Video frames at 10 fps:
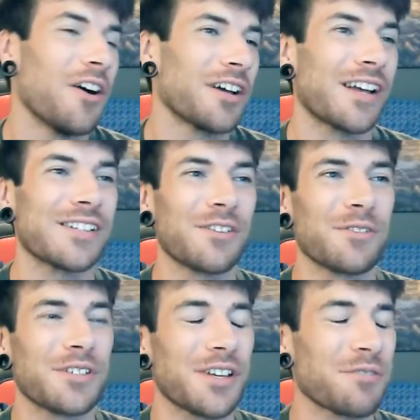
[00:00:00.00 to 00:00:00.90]
I guess there
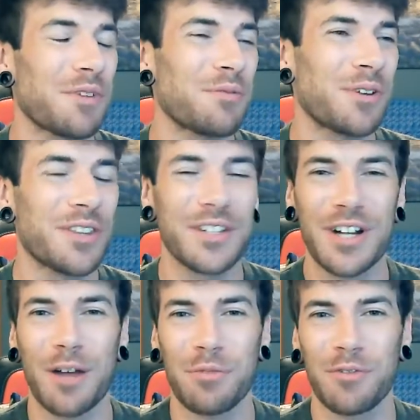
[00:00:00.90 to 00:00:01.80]
was like people in the
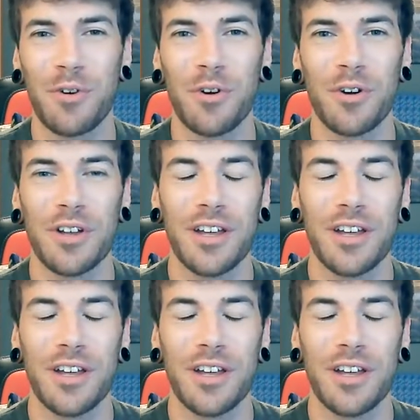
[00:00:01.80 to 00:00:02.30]
chat before.